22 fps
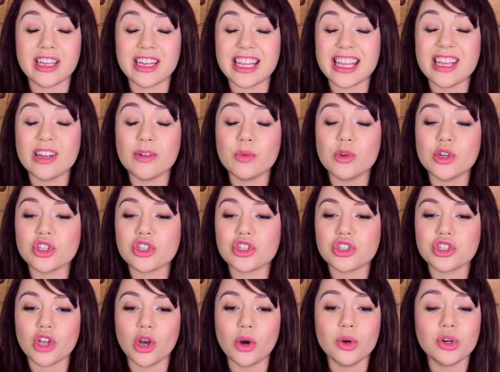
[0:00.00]
and it
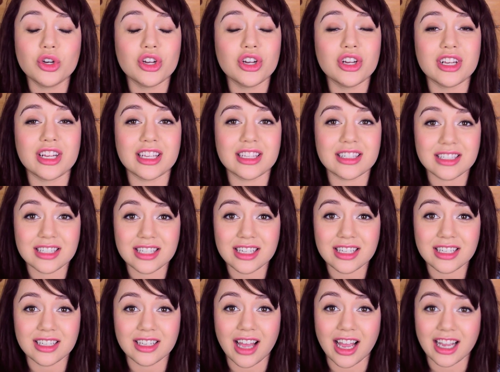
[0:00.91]
was so good
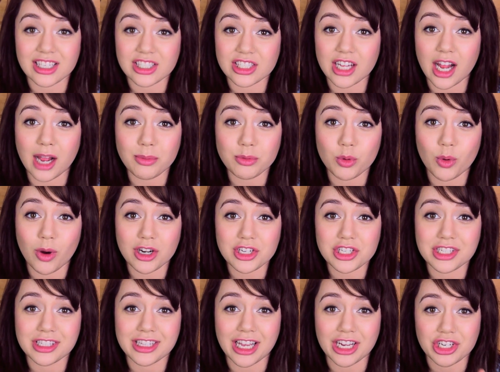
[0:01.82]
until I stopped
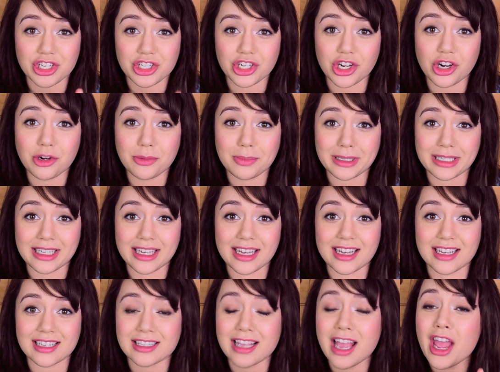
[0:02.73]
watching that show
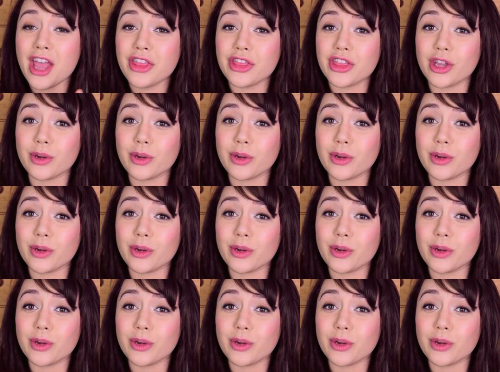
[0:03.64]
because